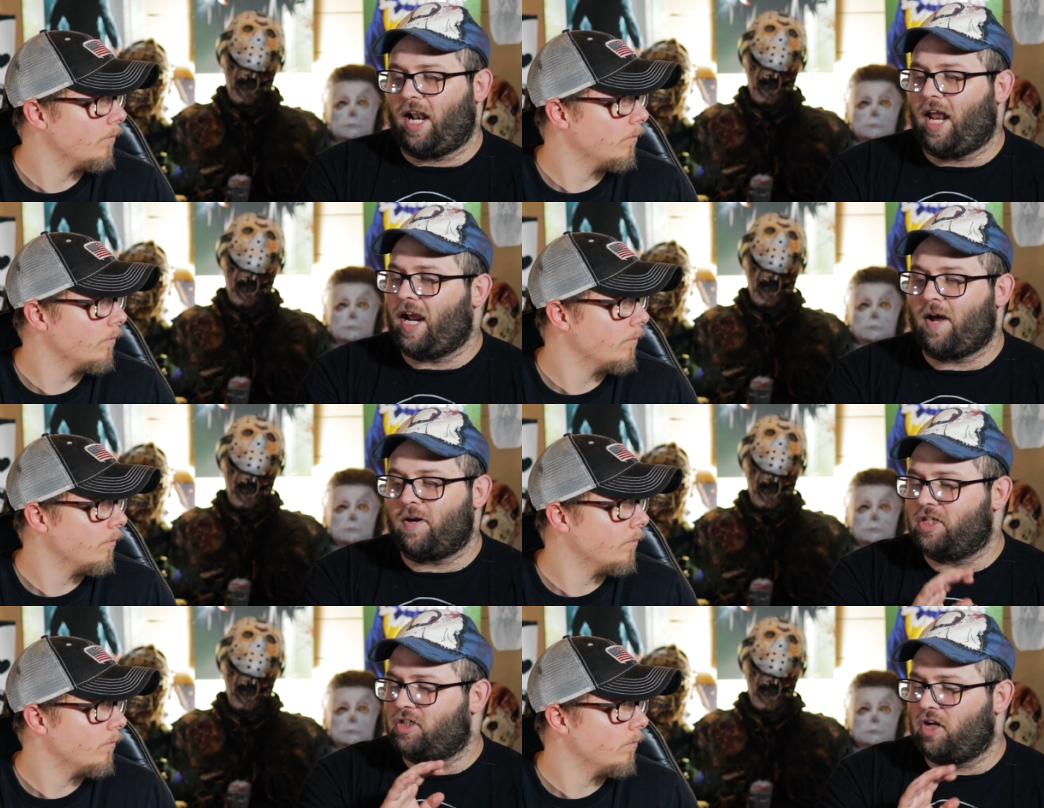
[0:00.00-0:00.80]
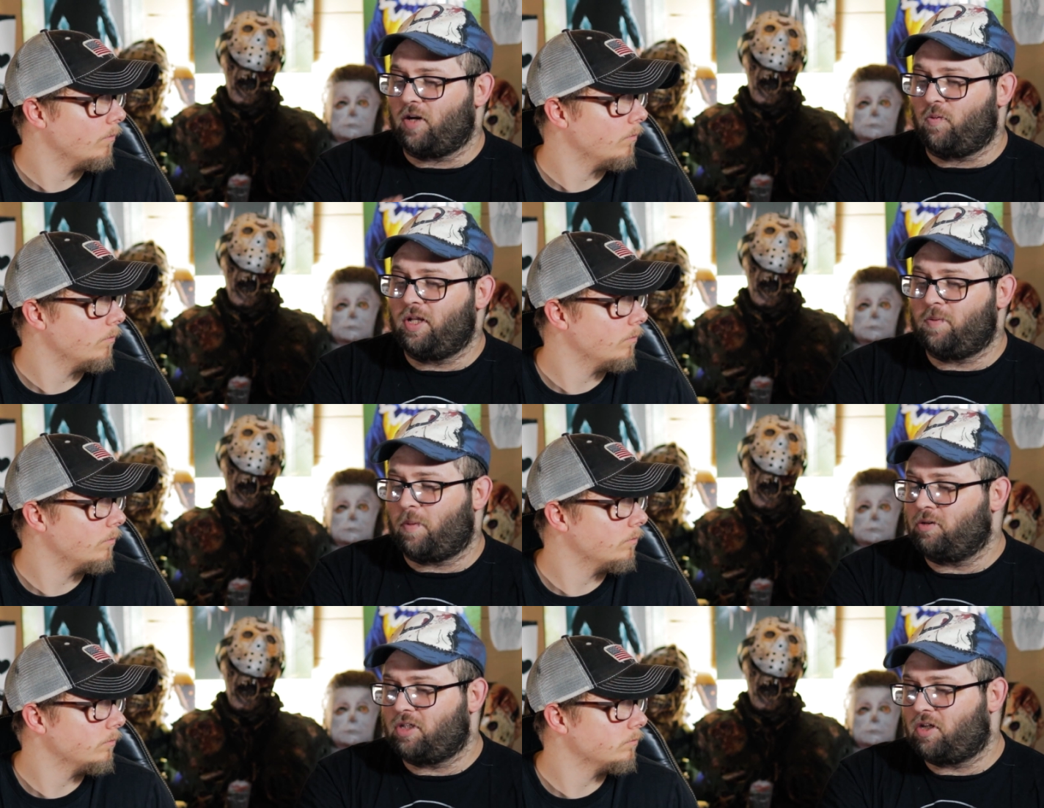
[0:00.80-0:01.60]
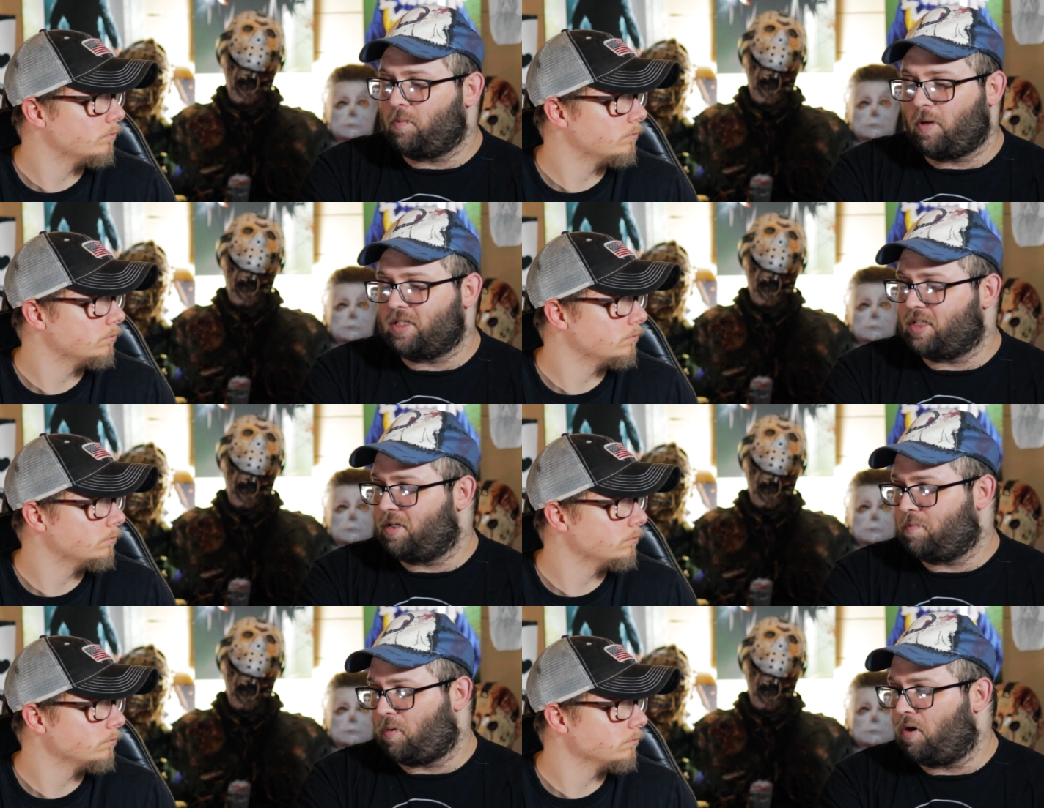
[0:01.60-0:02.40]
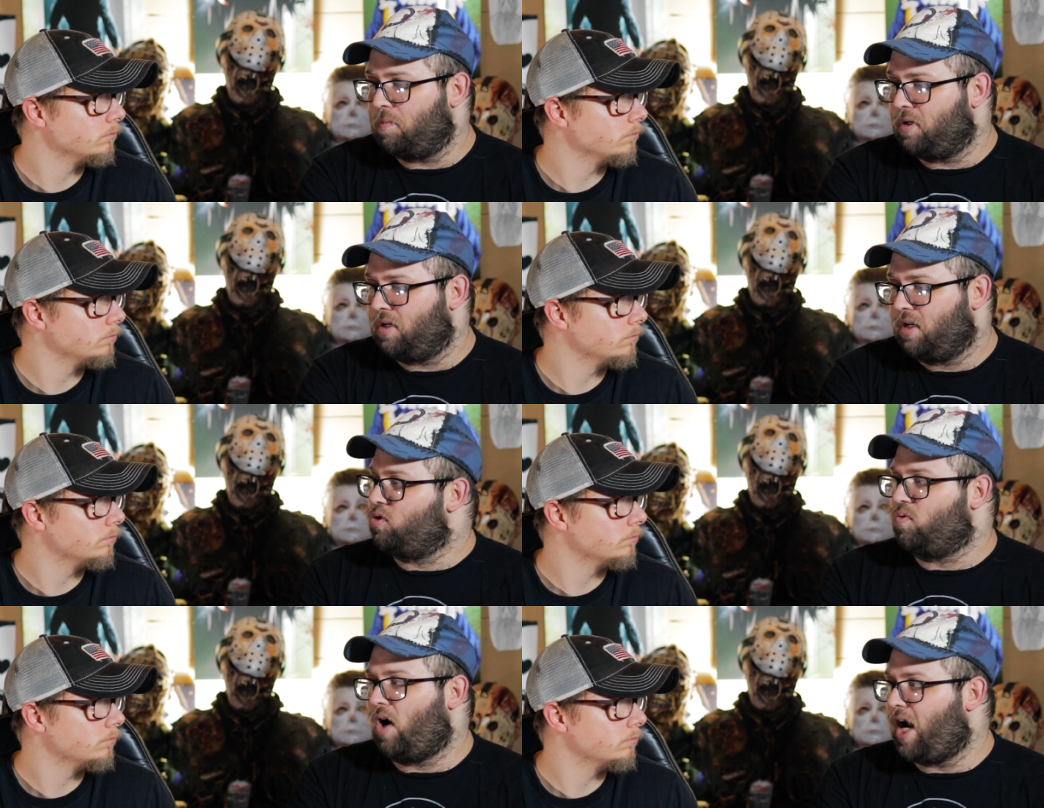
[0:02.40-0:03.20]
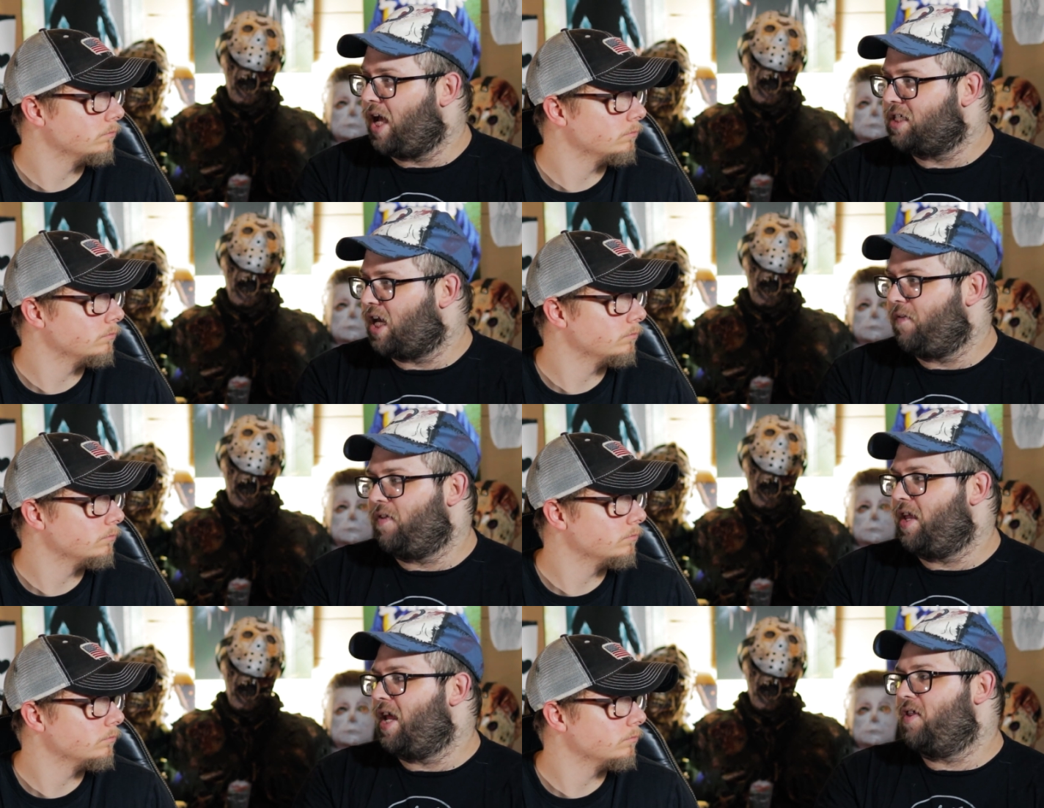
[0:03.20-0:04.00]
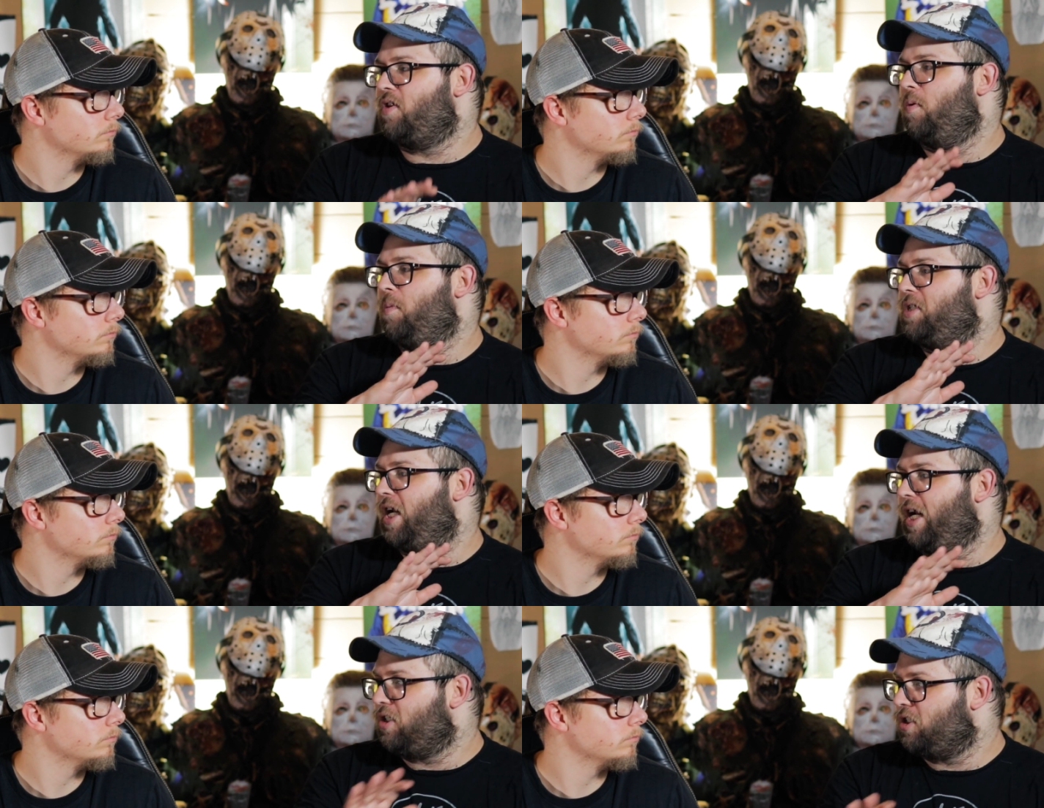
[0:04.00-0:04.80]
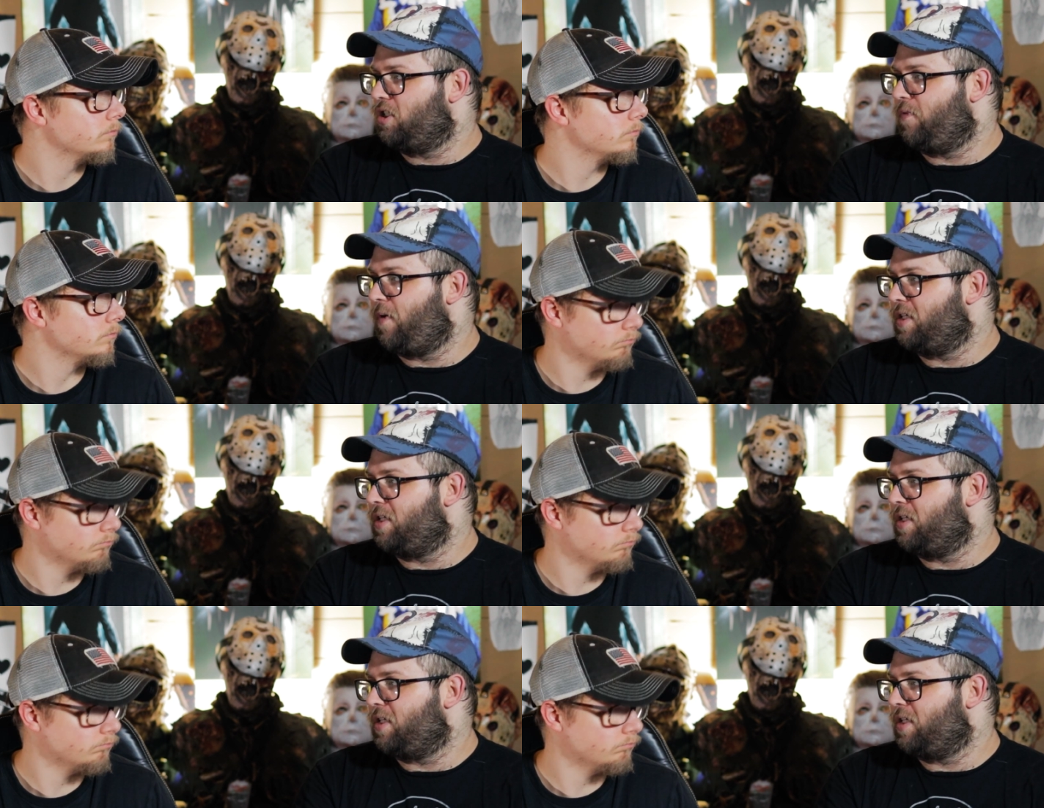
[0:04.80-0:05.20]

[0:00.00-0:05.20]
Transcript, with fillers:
Speaker 1: I like how it just, it really mostly took place in the apartment. Just right outside of it. They didn't have to do a bunch of extra stuff